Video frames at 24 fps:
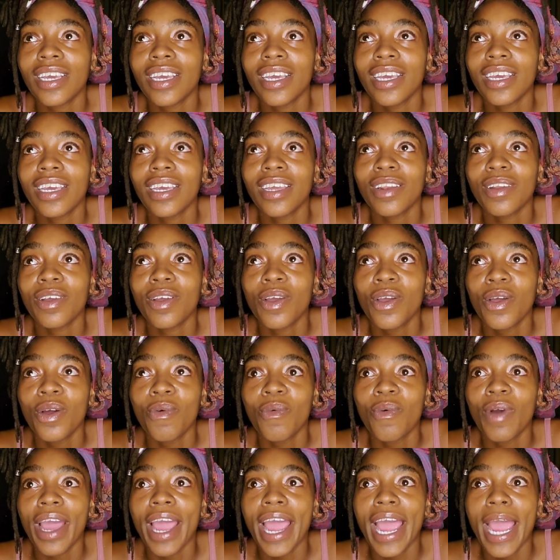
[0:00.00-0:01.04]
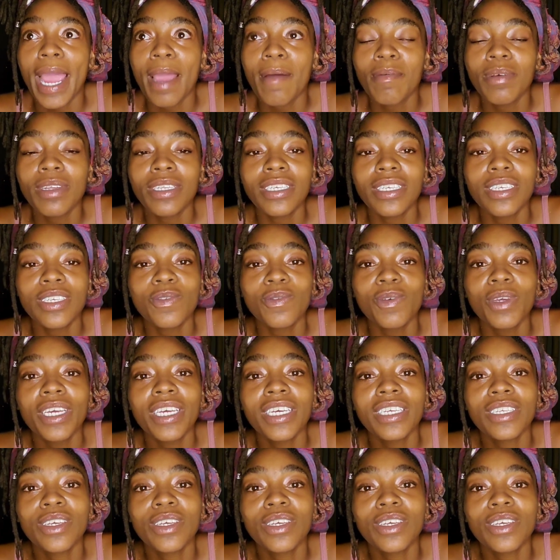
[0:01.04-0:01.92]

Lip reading: And what happens is we get